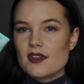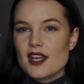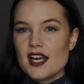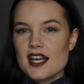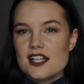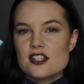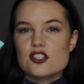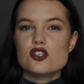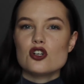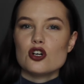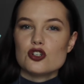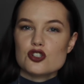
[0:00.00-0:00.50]

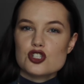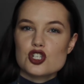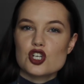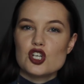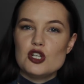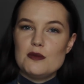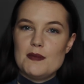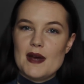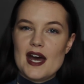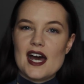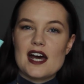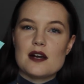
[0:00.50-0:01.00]
it's not
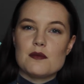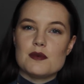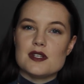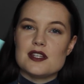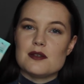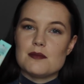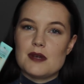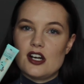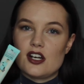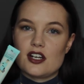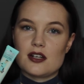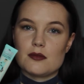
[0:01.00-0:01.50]
too bad with
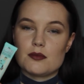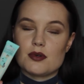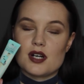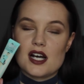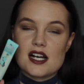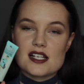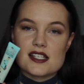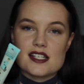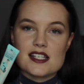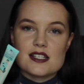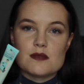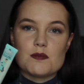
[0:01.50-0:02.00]
American
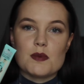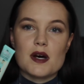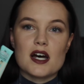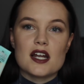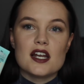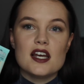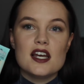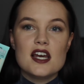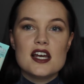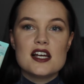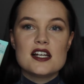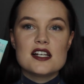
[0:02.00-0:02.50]
prices,
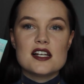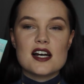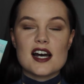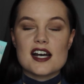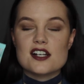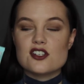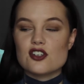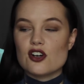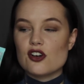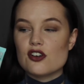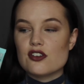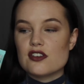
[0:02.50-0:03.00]
but
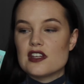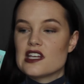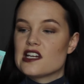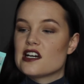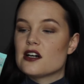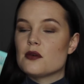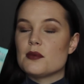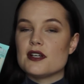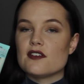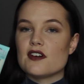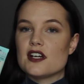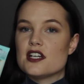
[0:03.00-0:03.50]
I don't think
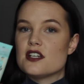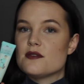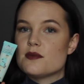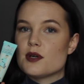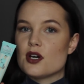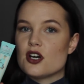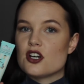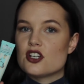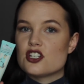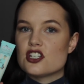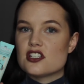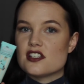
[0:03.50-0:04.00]
I'll be
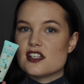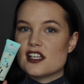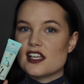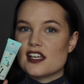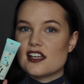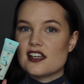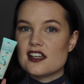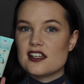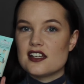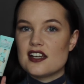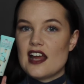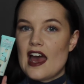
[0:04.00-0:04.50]

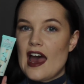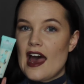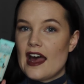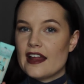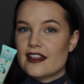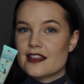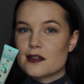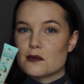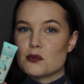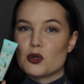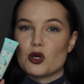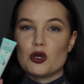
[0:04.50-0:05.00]
repurchasing it
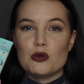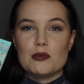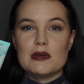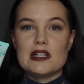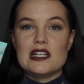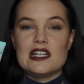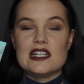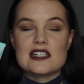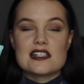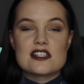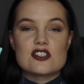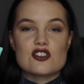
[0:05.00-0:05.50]
at the moment
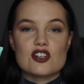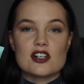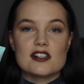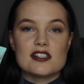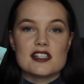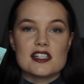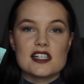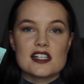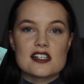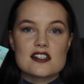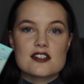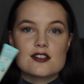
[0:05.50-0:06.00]
in
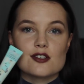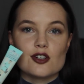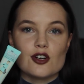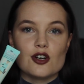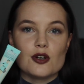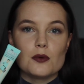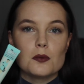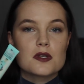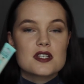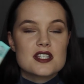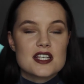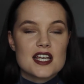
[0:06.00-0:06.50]
Australia.
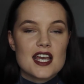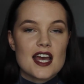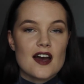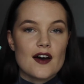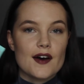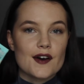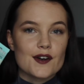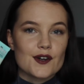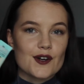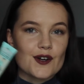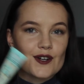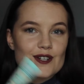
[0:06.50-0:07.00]
So we'll see
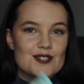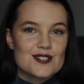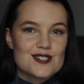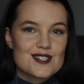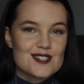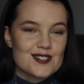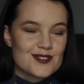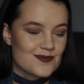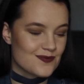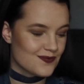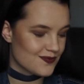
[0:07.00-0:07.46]
how it goes.